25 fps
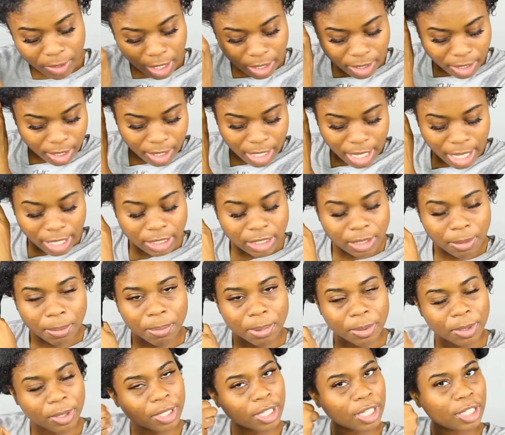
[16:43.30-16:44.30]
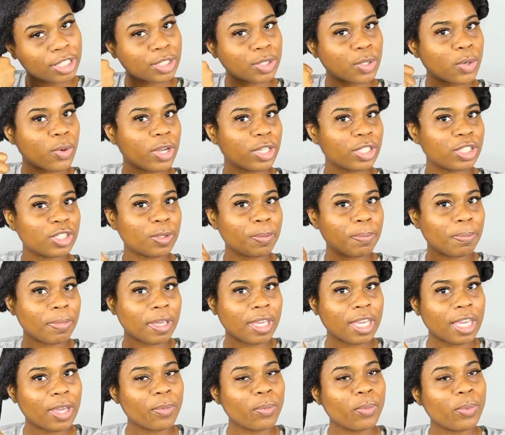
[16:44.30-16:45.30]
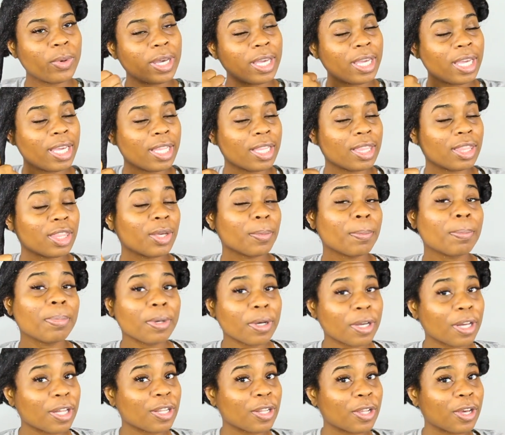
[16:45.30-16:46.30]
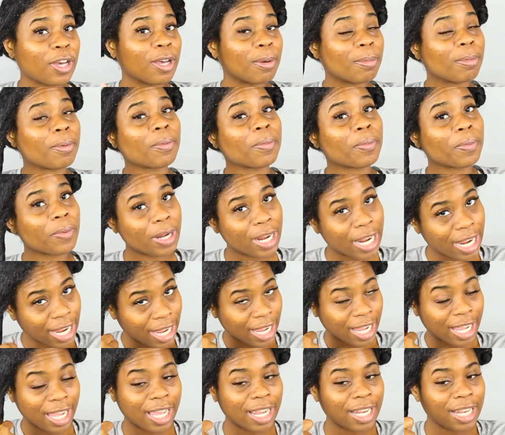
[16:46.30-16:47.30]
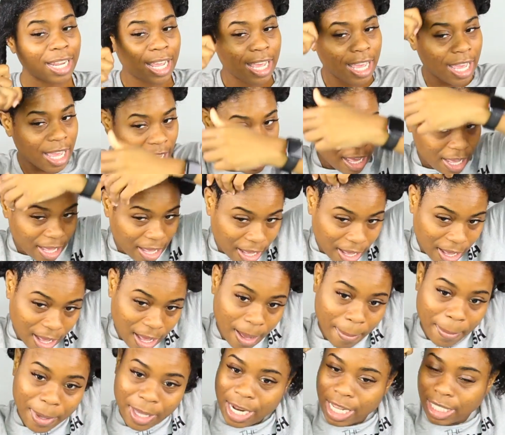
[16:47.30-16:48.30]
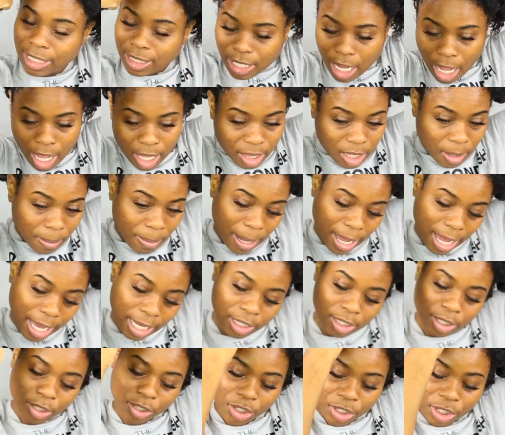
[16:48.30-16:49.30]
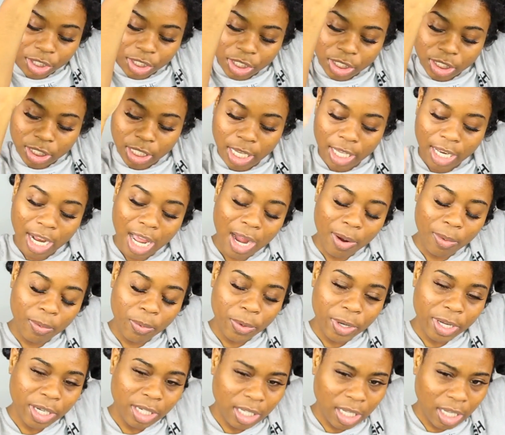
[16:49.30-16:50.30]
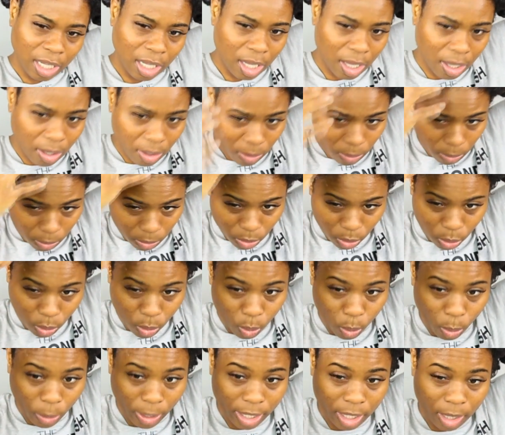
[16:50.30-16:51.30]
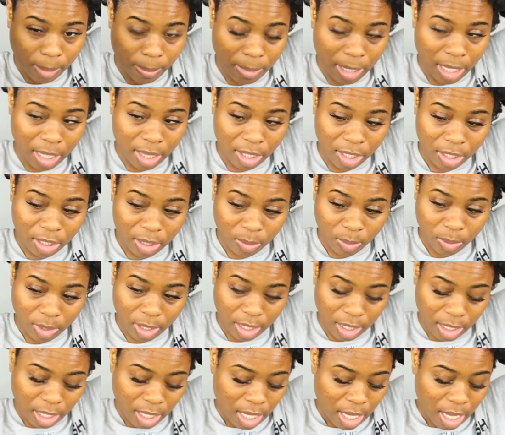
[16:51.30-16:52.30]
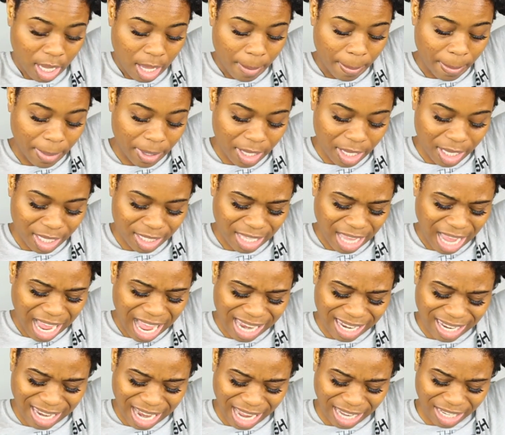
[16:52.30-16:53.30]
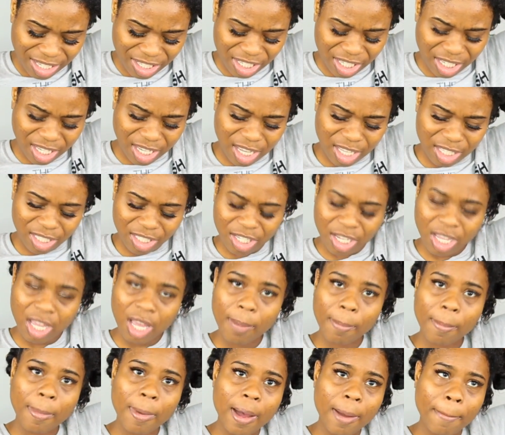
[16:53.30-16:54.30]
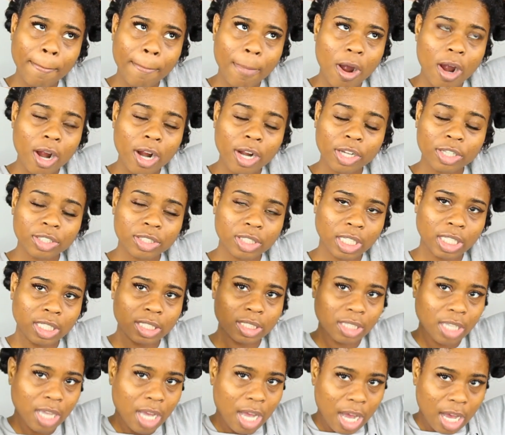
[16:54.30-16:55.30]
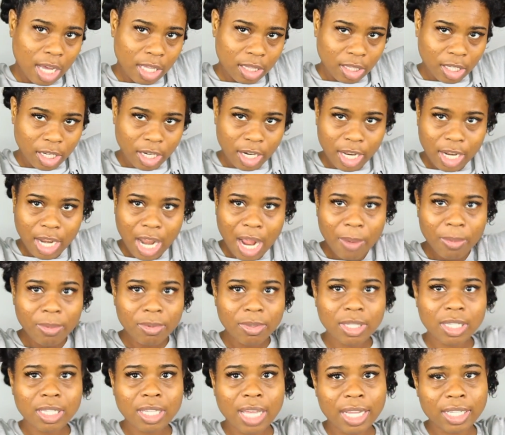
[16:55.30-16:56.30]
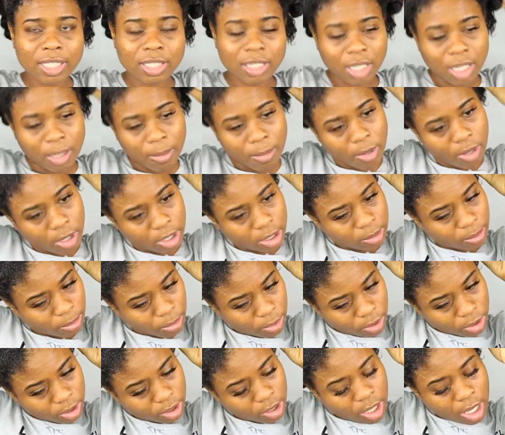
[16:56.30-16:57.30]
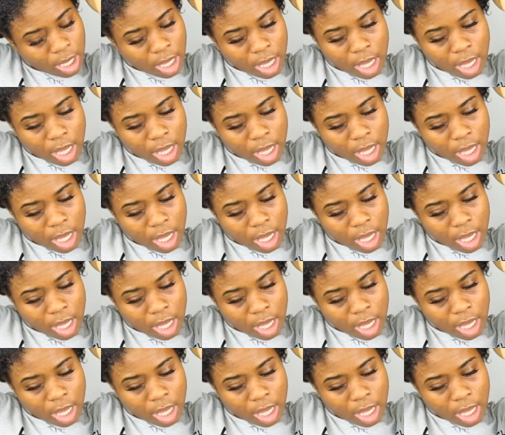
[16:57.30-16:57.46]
the next book is going to be what the book club read. And that's called The Passengers, and I really do recommend this one because I like John Mars is the author, and I really like John Mars books.